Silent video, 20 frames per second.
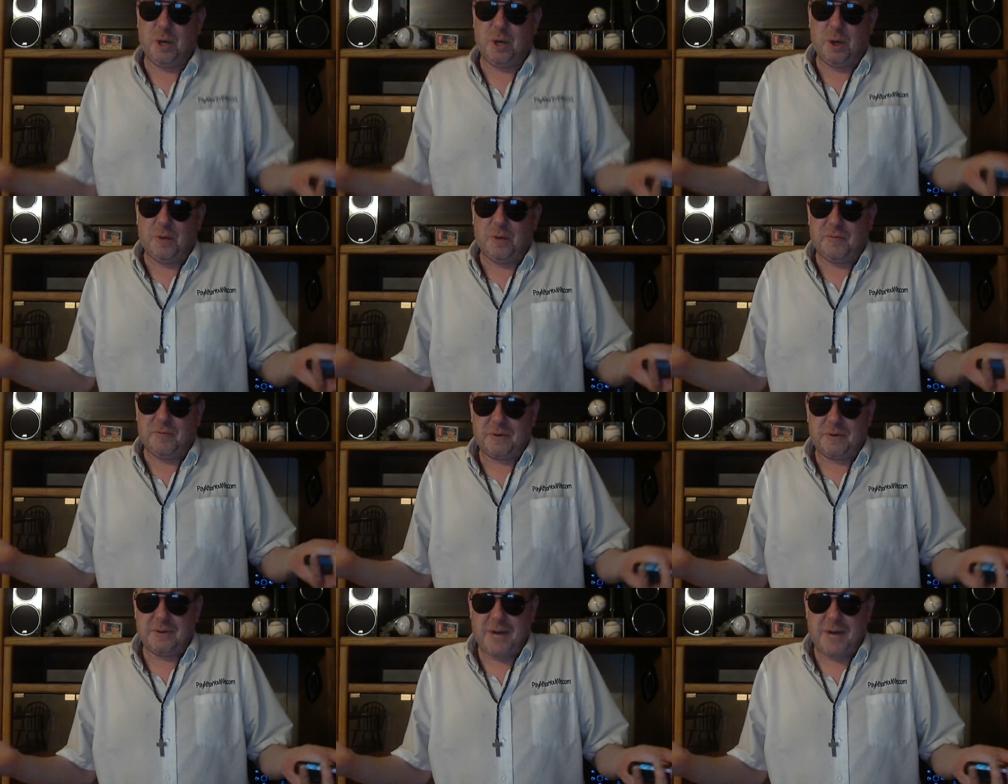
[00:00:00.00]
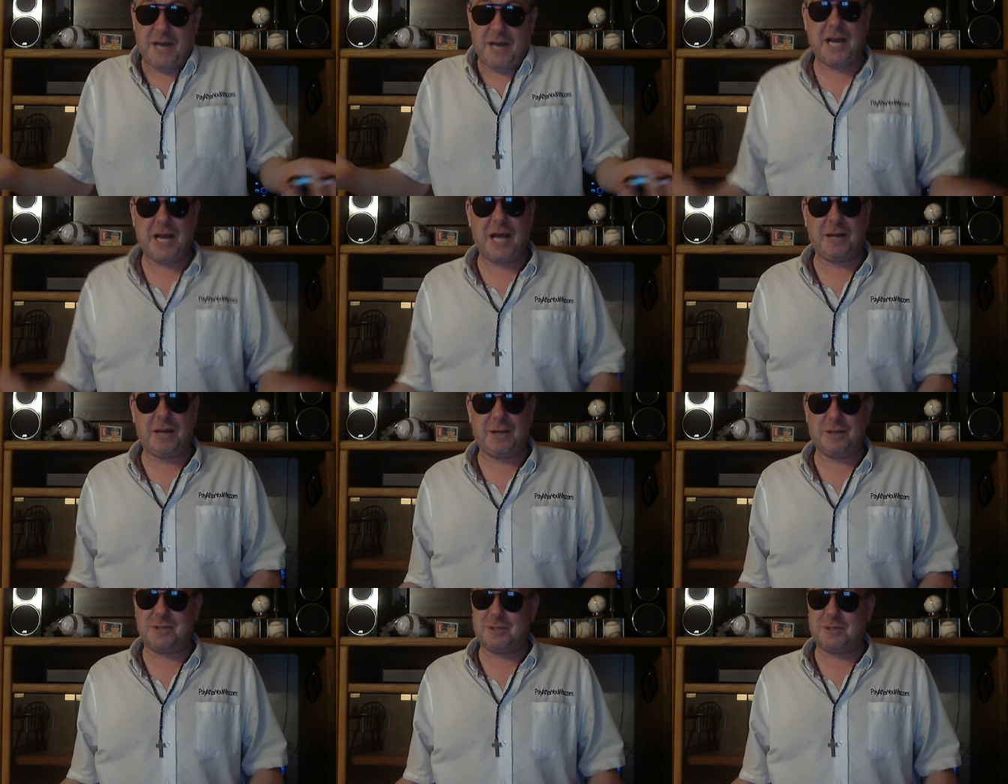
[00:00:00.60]
it's over. And the
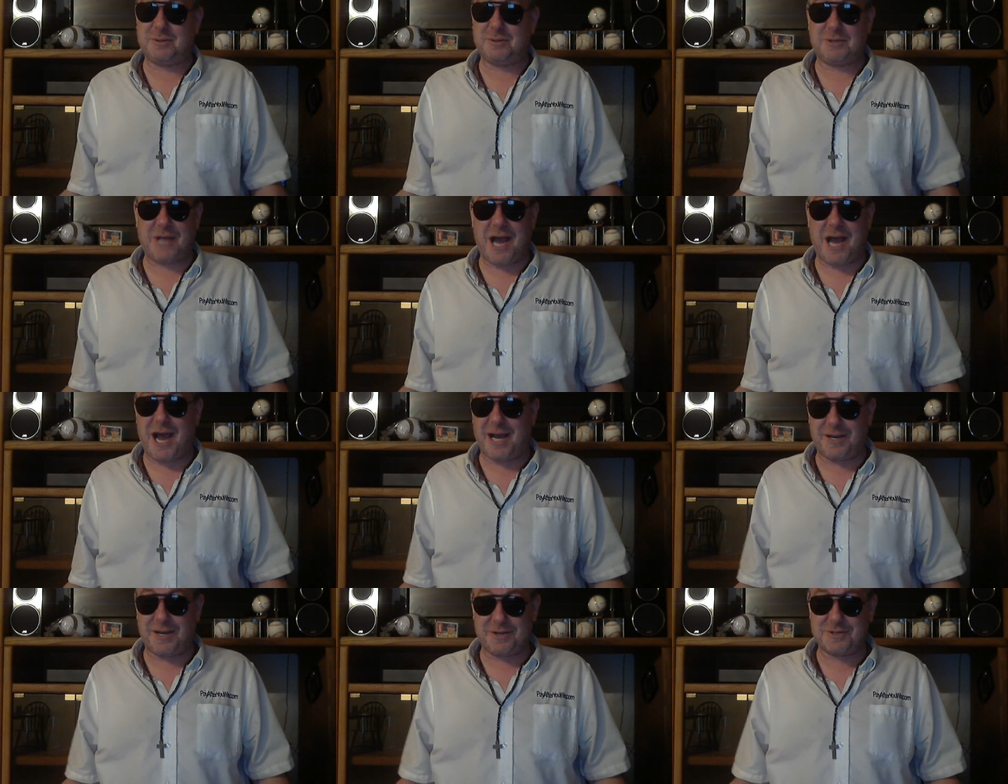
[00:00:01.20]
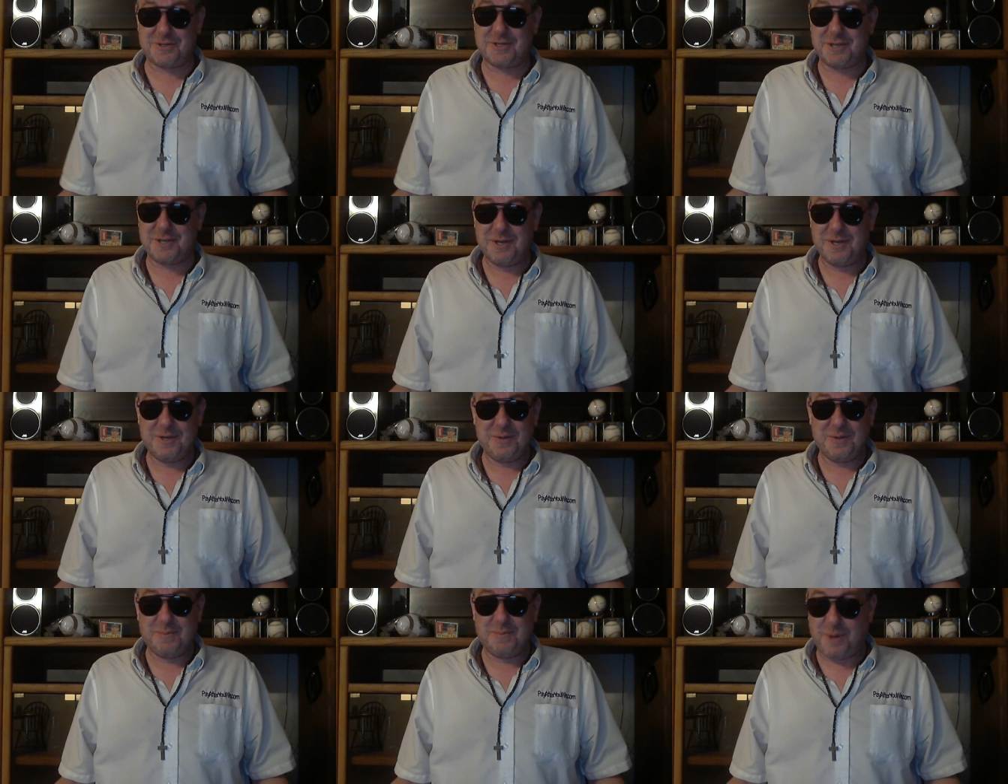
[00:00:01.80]
LSU Tigers
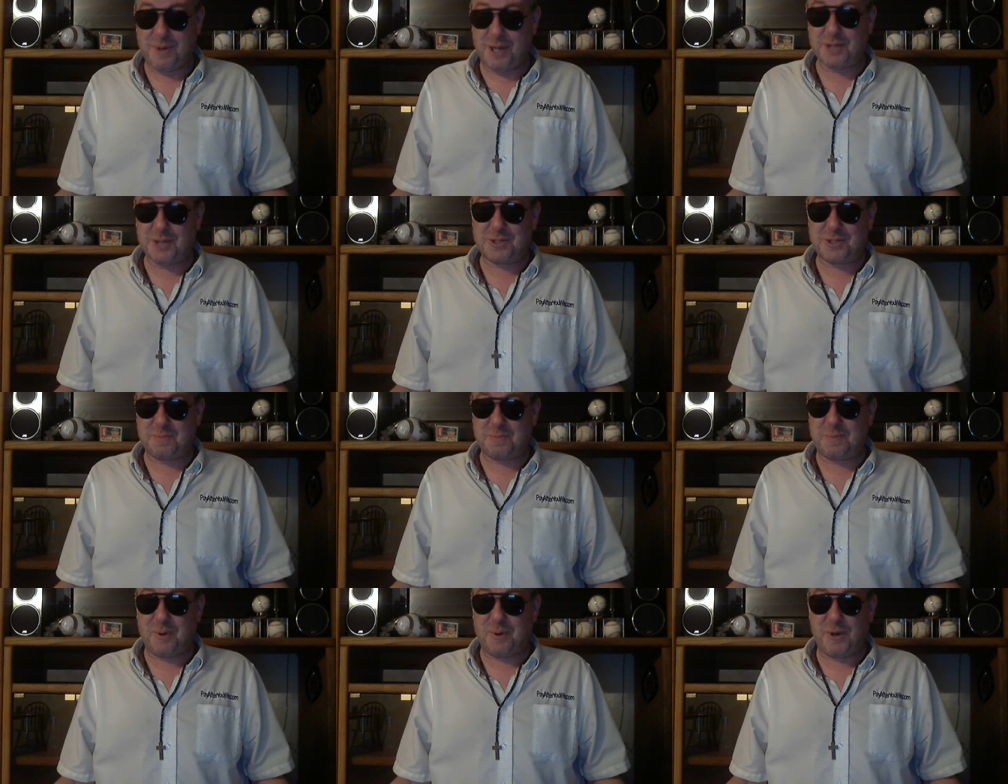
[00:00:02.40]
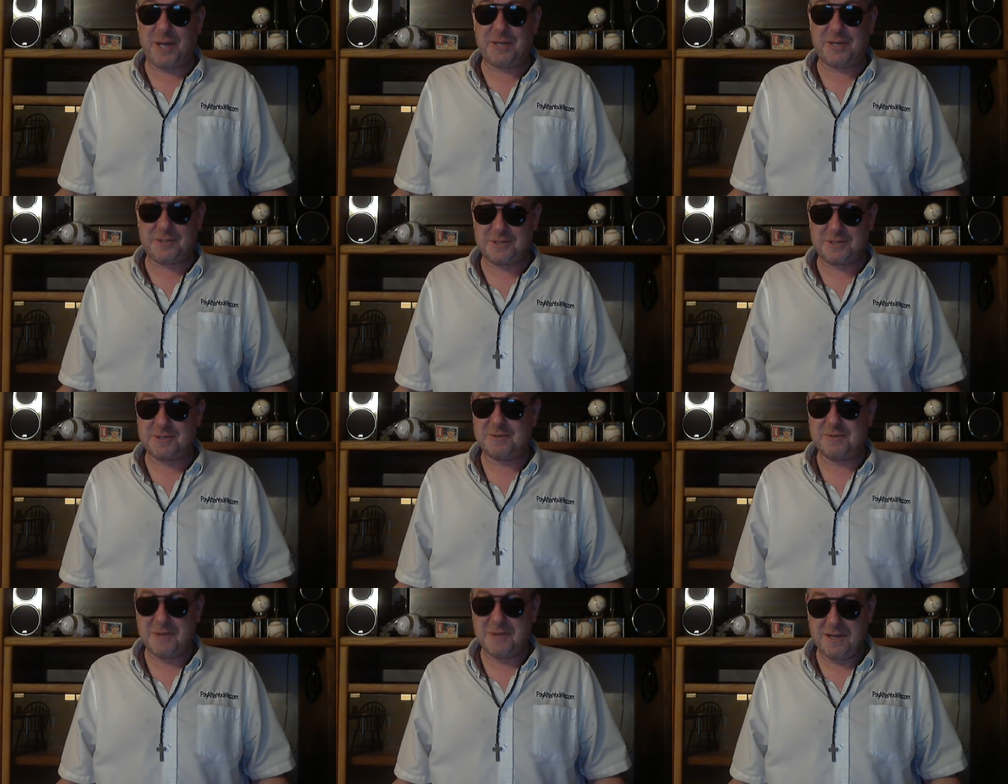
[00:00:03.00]
plus the
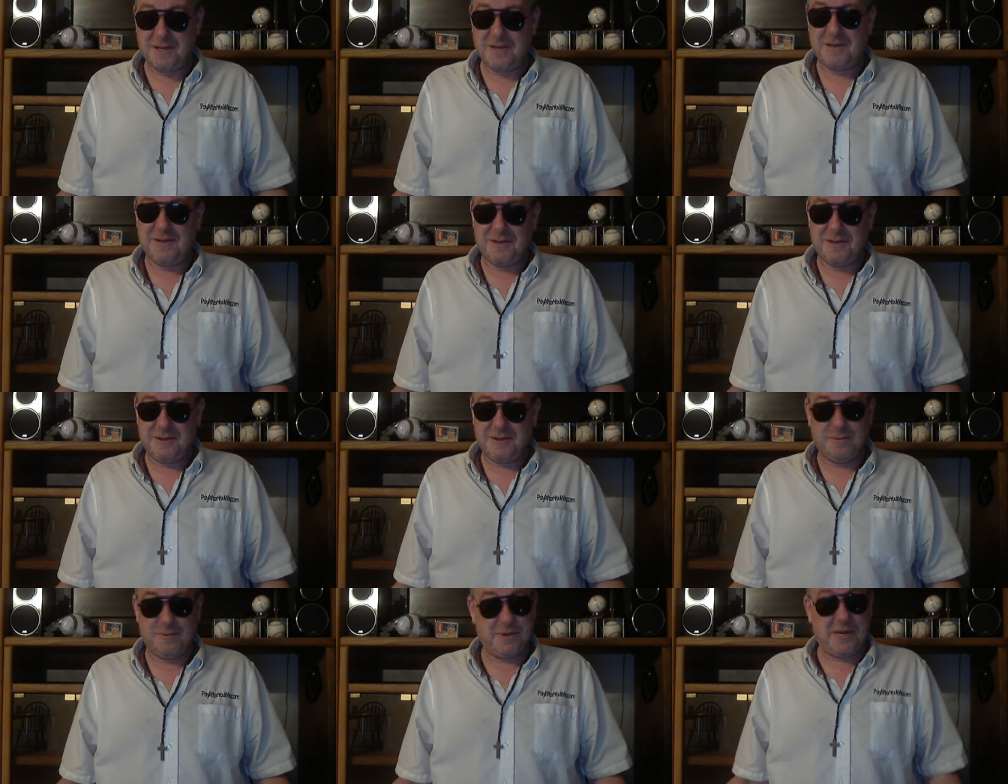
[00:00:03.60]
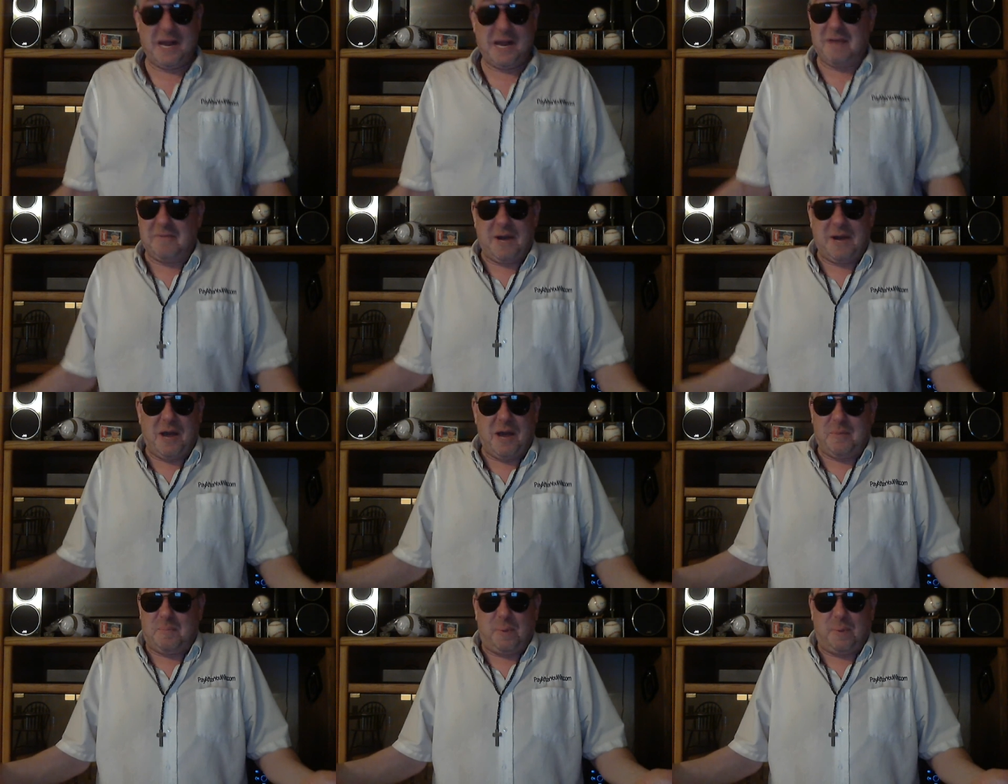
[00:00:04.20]
points. We didn't have
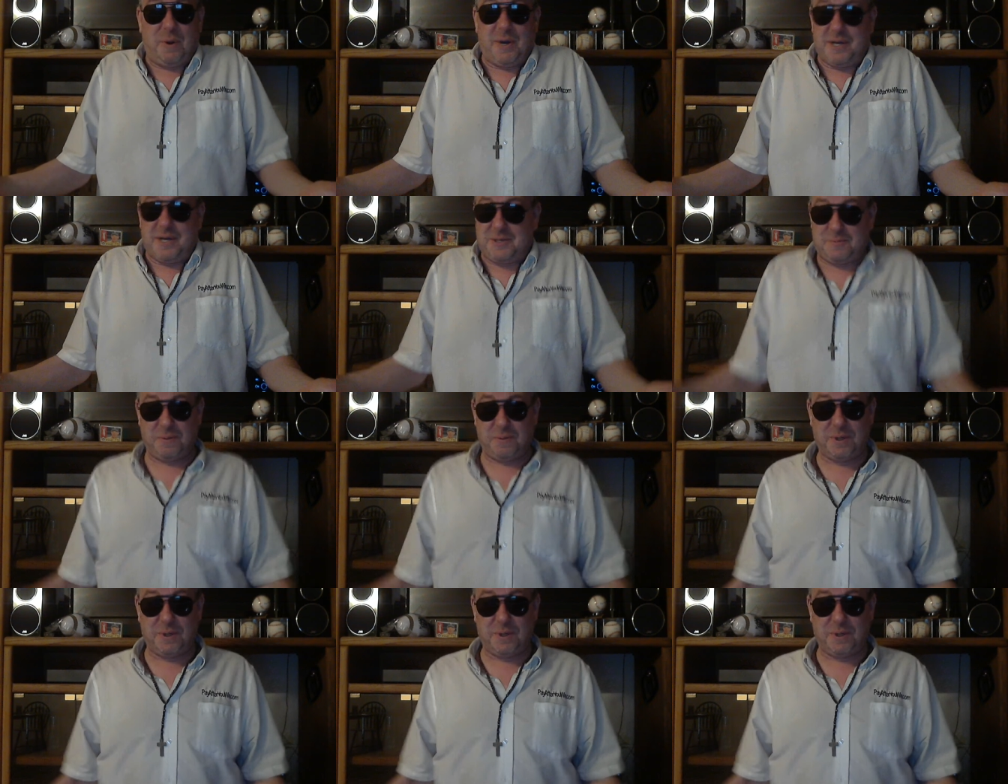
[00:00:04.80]
enough points.